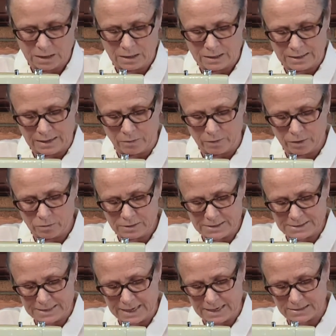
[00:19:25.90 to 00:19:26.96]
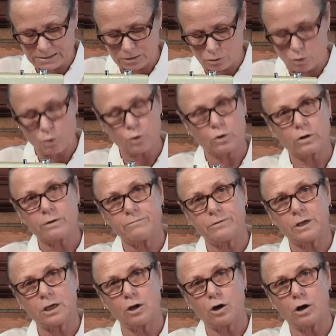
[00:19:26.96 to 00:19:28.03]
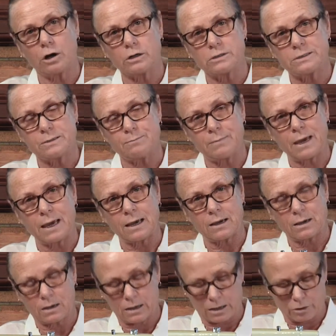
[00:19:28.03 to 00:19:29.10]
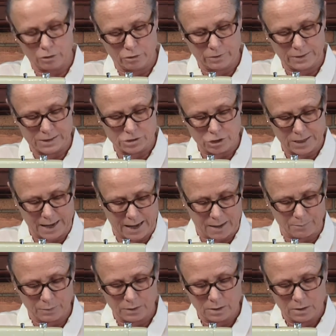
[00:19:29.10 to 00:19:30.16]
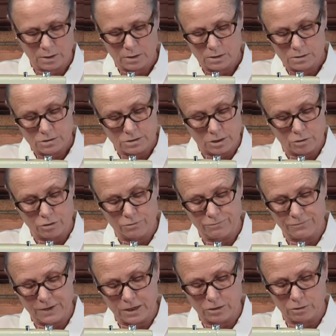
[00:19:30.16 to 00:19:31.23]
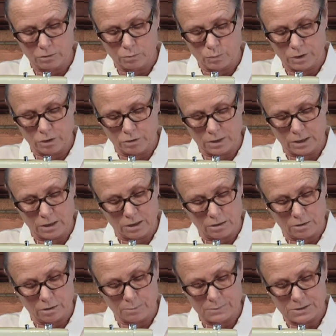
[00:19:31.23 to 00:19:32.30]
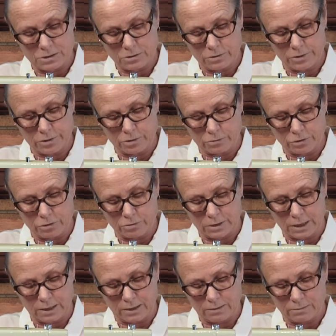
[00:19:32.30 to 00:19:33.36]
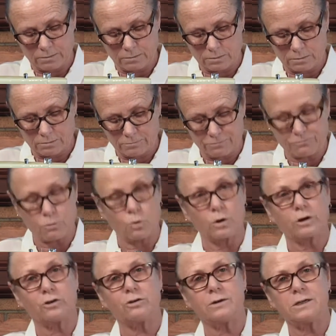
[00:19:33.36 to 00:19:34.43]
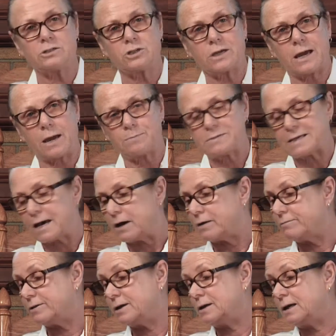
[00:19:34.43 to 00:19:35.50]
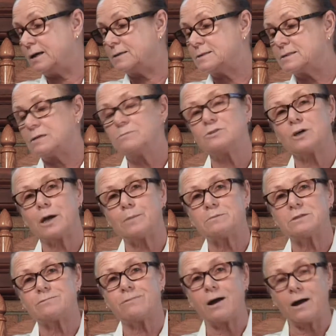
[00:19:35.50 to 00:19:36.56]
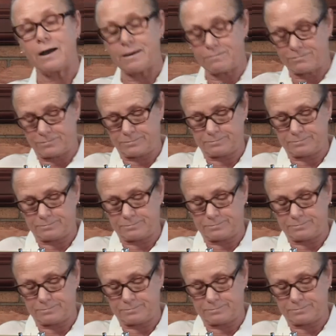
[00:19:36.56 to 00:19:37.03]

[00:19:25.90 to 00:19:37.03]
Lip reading: Now it only takes 1/4 yard to make a courage cap. So you figure when you get a yard of material, you get 4 courage caps out of it, and sometimes 5.